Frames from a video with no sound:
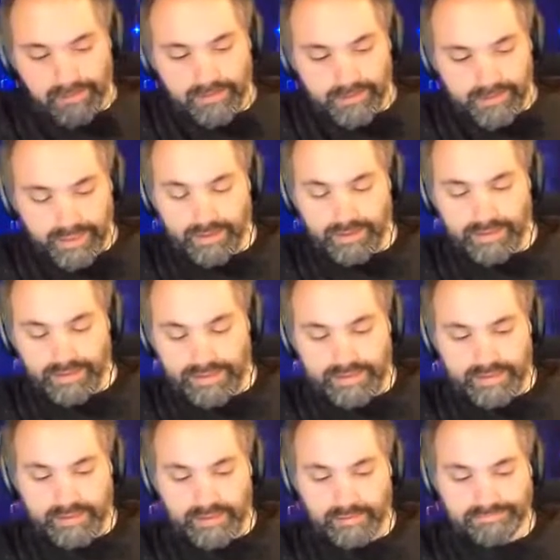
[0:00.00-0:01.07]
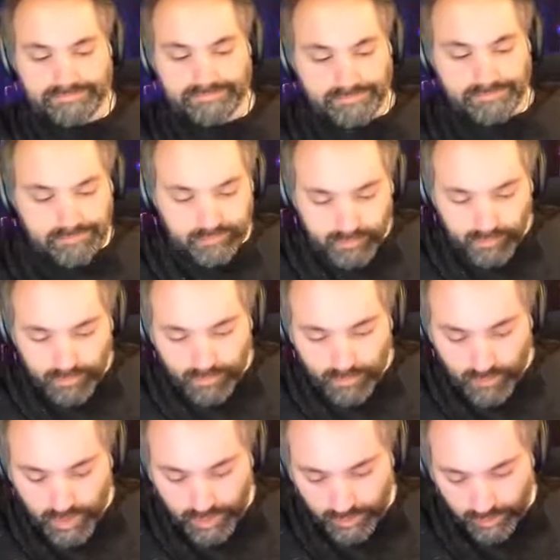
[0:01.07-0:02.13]
yeah, he's I
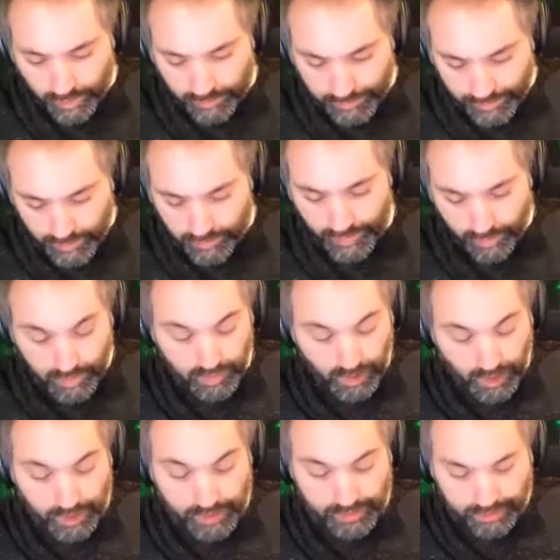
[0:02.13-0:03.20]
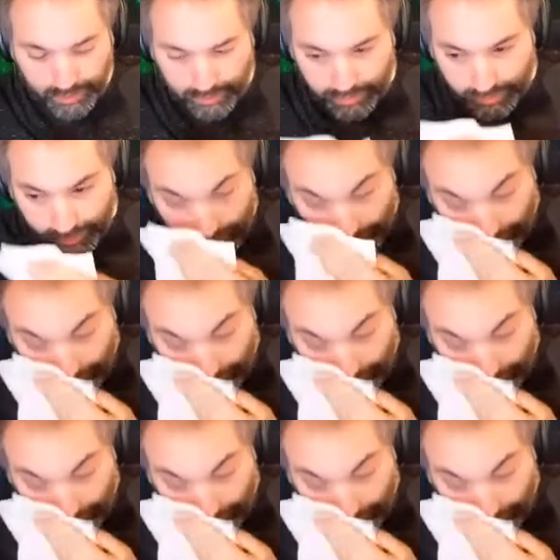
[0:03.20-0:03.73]
think about him a lot, and